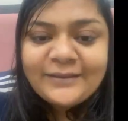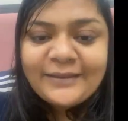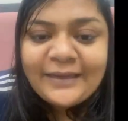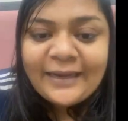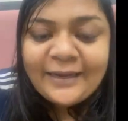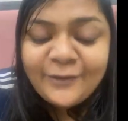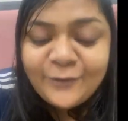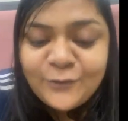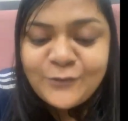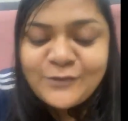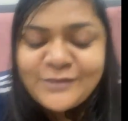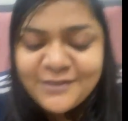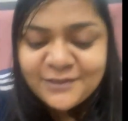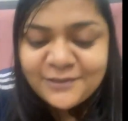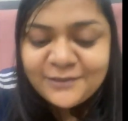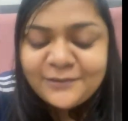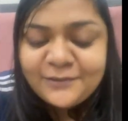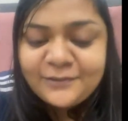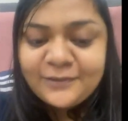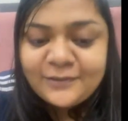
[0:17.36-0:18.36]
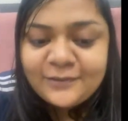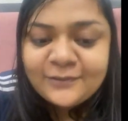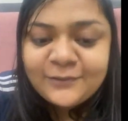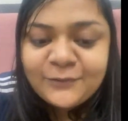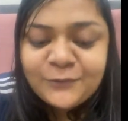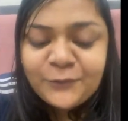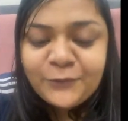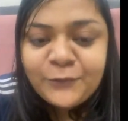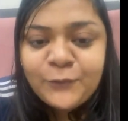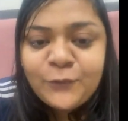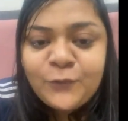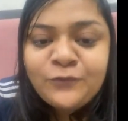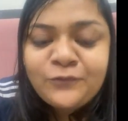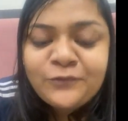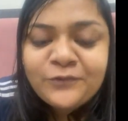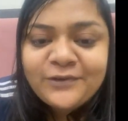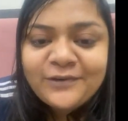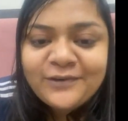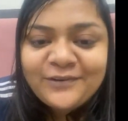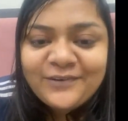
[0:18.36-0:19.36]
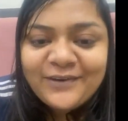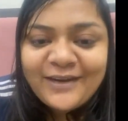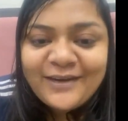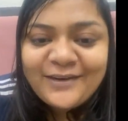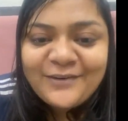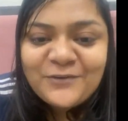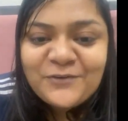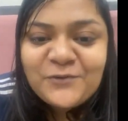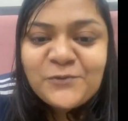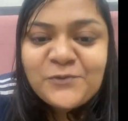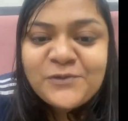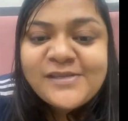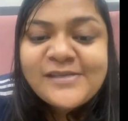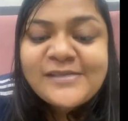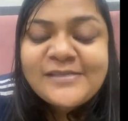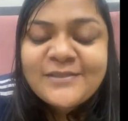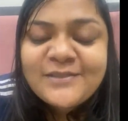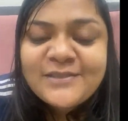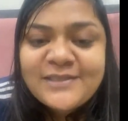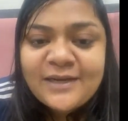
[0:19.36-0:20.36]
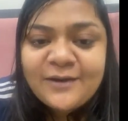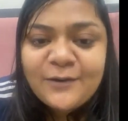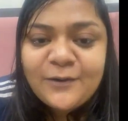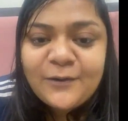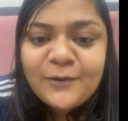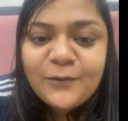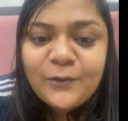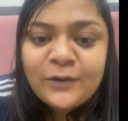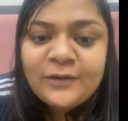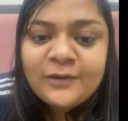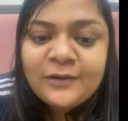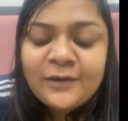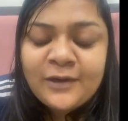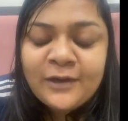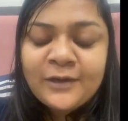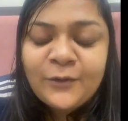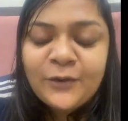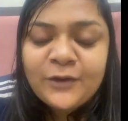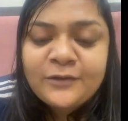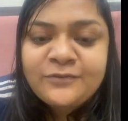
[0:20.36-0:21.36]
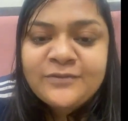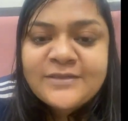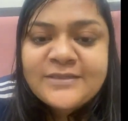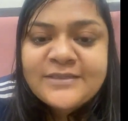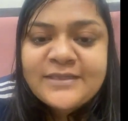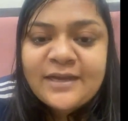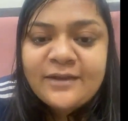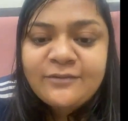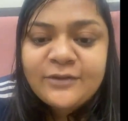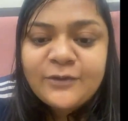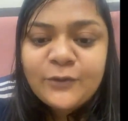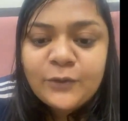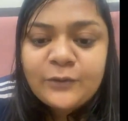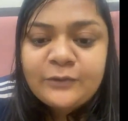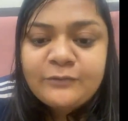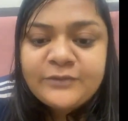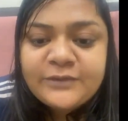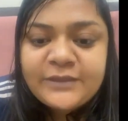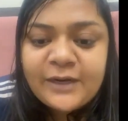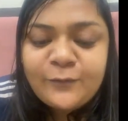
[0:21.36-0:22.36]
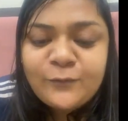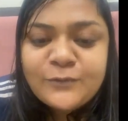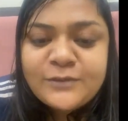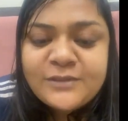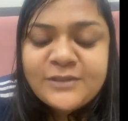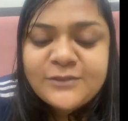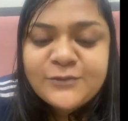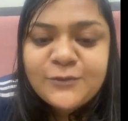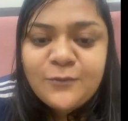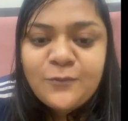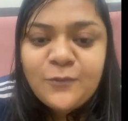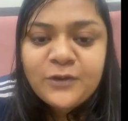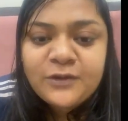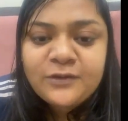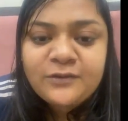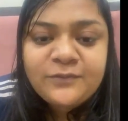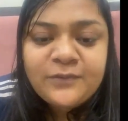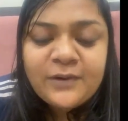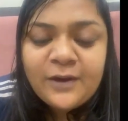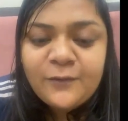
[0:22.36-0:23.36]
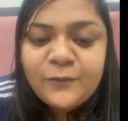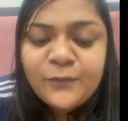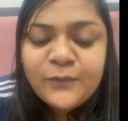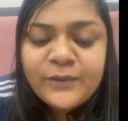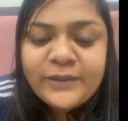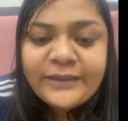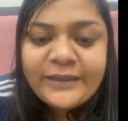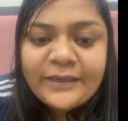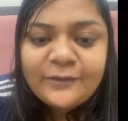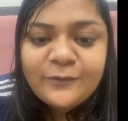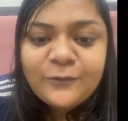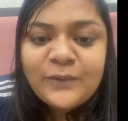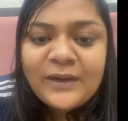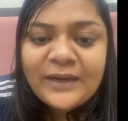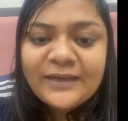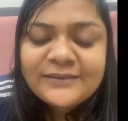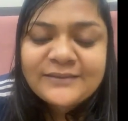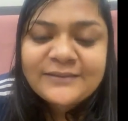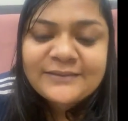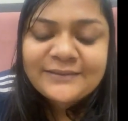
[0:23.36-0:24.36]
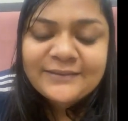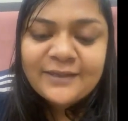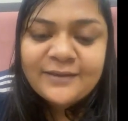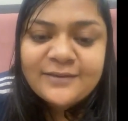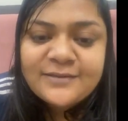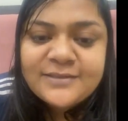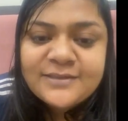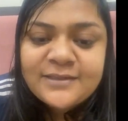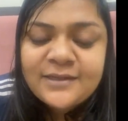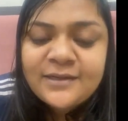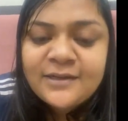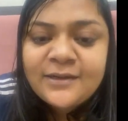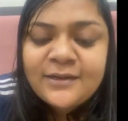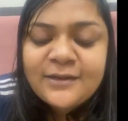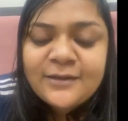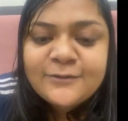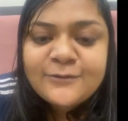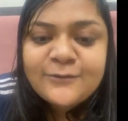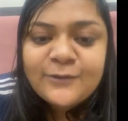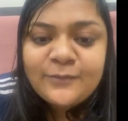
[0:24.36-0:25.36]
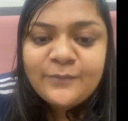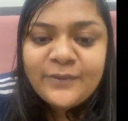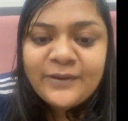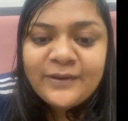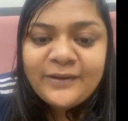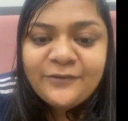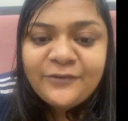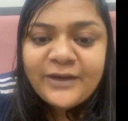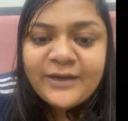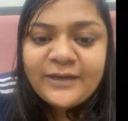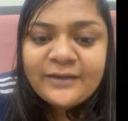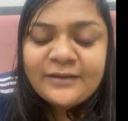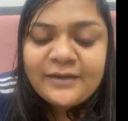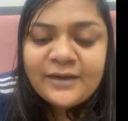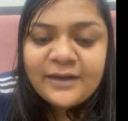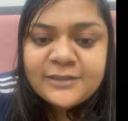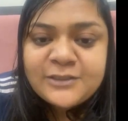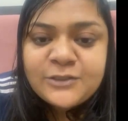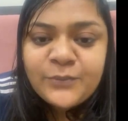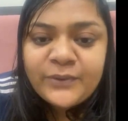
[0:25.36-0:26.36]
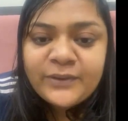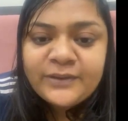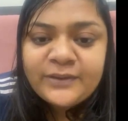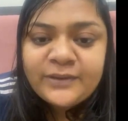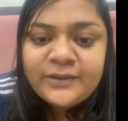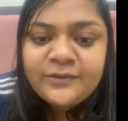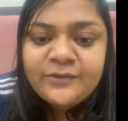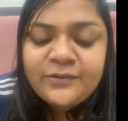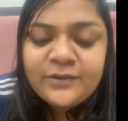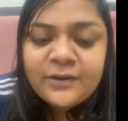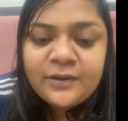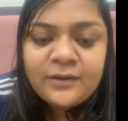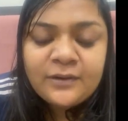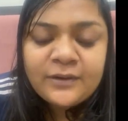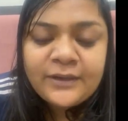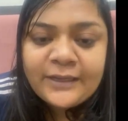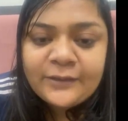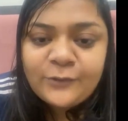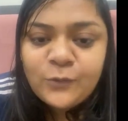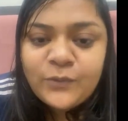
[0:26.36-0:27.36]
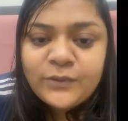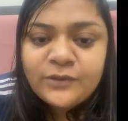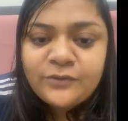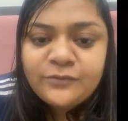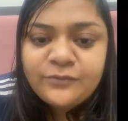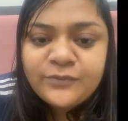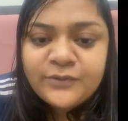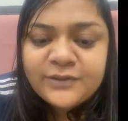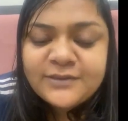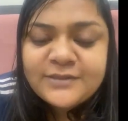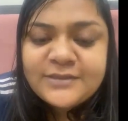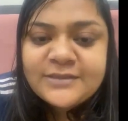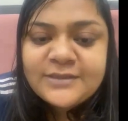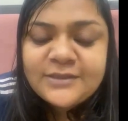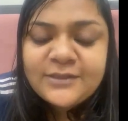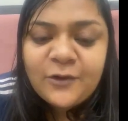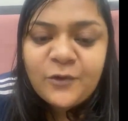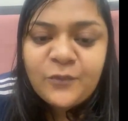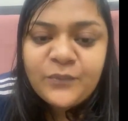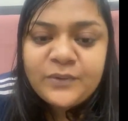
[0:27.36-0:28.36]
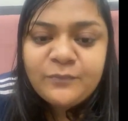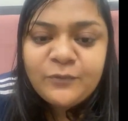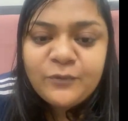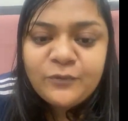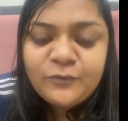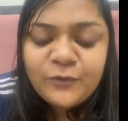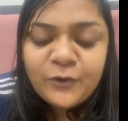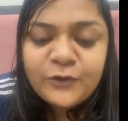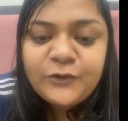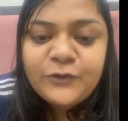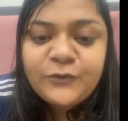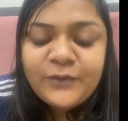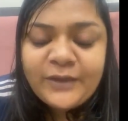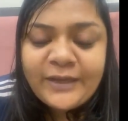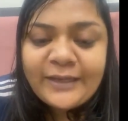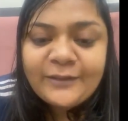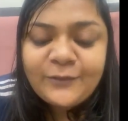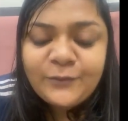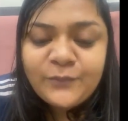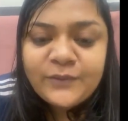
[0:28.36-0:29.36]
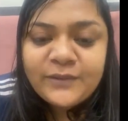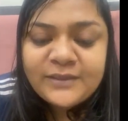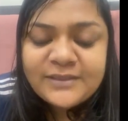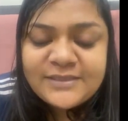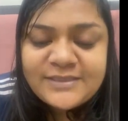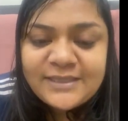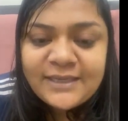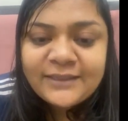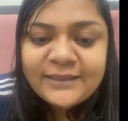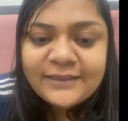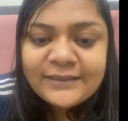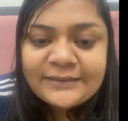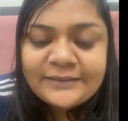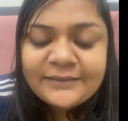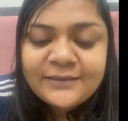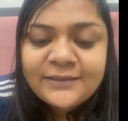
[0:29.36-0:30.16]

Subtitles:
thank you, sir, to you for agreeing to do this. A lot of us have a lot of doubts as to what Rahu and Ketu axis does. So it'll be great. Last we did Ketu in the first. Now we'll move on to Ketu in the second.